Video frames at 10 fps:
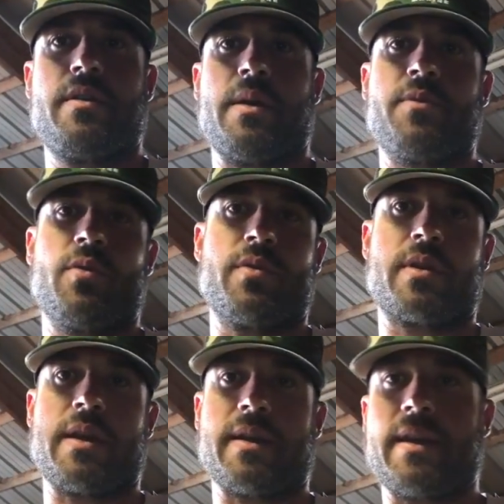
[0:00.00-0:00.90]
that I'm doing
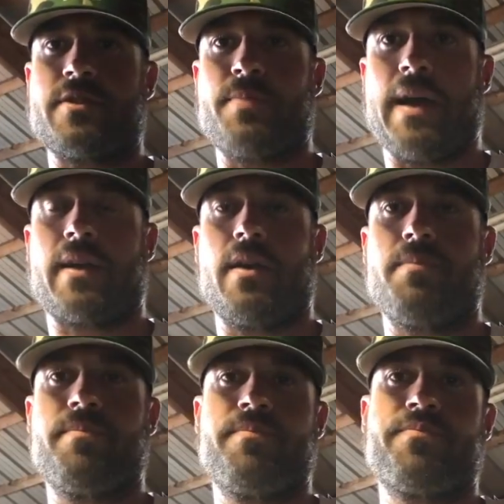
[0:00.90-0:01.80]
to kind of catch back
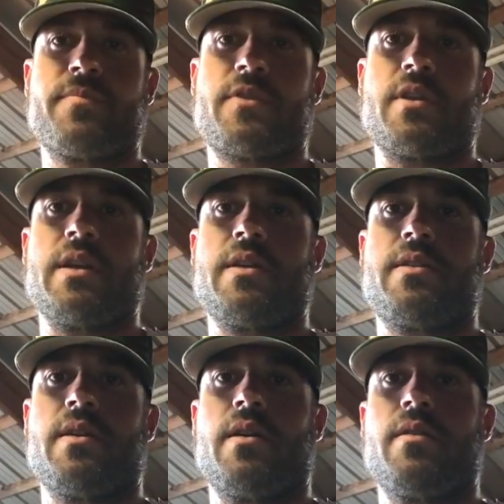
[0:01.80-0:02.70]
up to get,
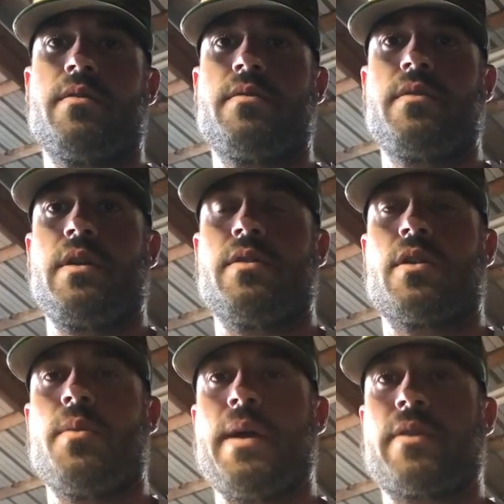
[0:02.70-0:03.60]
to
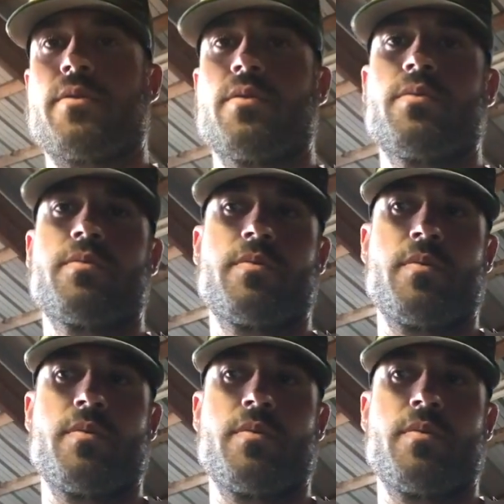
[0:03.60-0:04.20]
go back through,